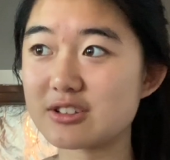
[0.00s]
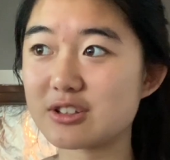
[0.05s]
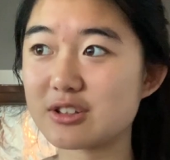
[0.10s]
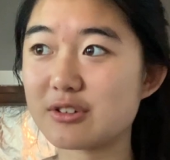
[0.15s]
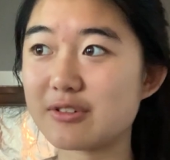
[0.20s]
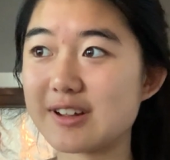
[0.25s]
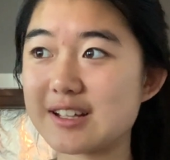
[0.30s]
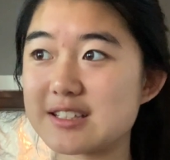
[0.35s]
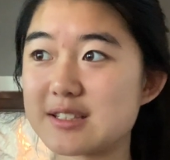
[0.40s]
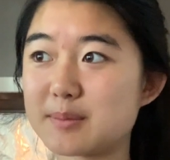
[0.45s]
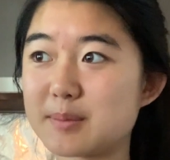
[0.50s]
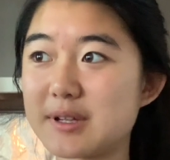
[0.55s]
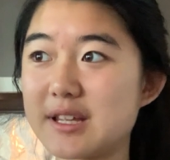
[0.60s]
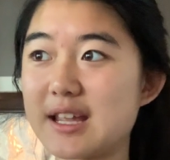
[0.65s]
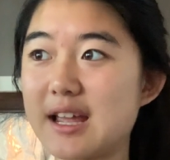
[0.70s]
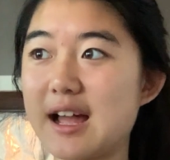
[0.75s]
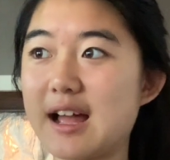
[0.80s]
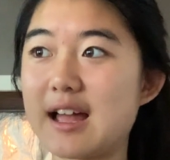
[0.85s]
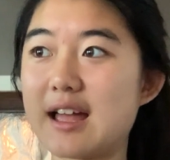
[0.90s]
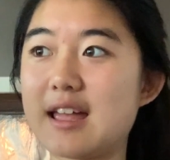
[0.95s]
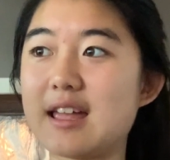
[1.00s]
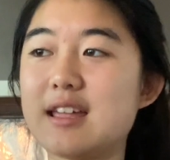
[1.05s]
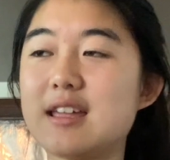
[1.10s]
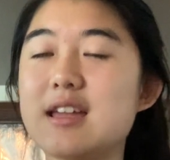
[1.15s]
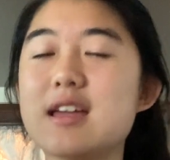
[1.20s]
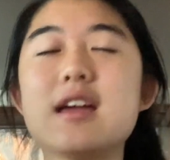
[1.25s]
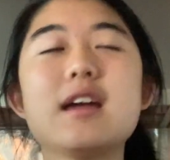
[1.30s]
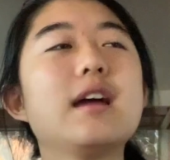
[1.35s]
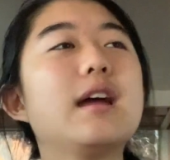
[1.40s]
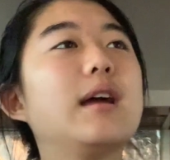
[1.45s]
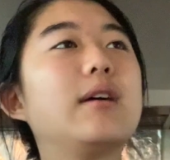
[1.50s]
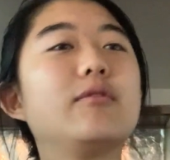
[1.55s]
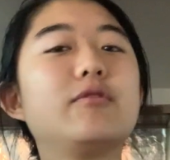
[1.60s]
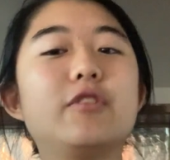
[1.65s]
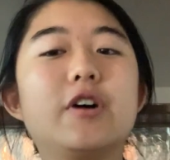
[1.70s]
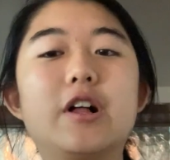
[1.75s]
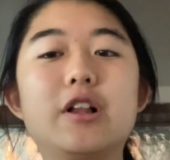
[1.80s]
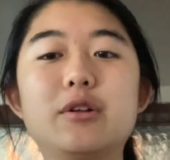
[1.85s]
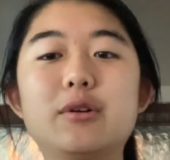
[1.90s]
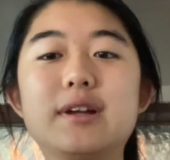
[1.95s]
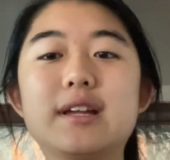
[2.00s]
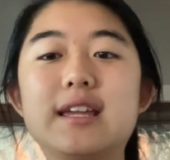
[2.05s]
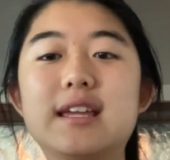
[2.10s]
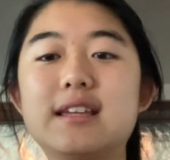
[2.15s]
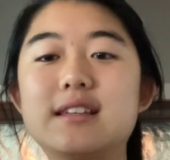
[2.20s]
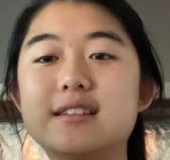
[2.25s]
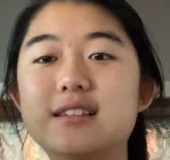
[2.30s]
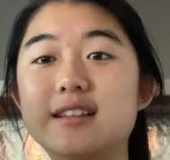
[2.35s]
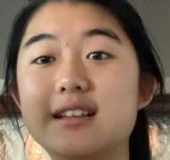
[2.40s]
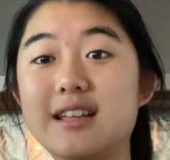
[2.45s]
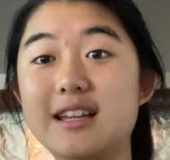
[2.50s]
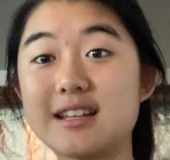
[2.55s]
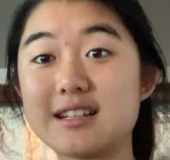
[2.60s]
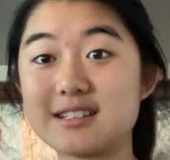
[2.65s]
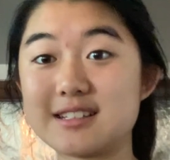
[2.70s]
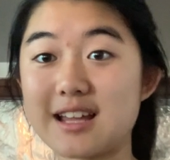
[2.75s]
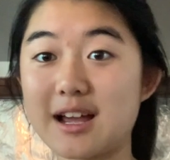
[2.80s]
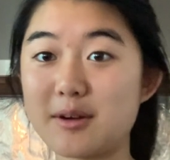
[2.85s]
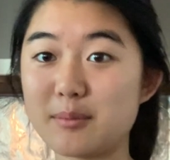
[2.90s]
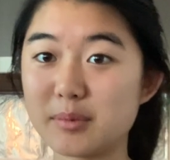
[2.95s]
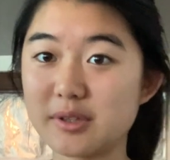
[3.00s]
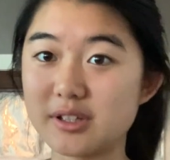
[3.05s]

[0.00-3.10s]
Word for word: So the recipe I and following is linked down